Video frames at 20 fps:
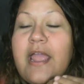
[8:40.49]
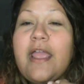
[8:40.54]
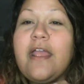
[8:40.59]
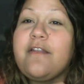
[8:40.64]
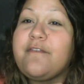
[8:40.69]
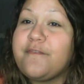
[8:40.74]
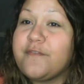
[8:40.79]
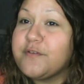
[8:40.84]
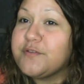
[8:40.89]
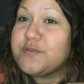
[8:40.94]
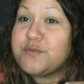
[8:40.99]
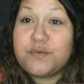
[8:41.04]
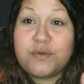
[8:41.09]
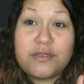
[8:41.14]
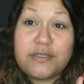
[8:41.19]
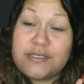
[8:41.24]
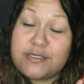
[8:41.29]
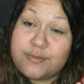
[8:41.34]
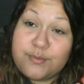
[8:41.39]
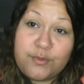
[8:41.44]
it feels
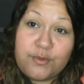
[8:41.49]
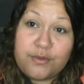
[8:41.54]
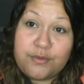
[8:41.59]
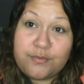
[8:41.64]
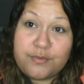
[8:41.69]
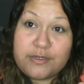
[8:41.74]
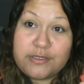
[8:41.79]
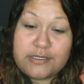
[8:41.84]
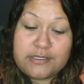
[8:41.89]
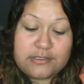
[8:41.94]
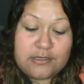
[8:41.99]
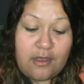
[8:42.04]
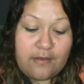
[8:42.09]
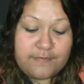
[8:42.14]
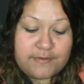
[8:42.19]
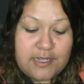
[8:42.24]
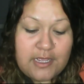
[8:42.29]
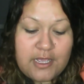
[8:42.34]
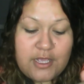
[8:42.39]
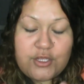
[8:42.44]
really smooth and really
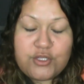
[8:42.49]
soft.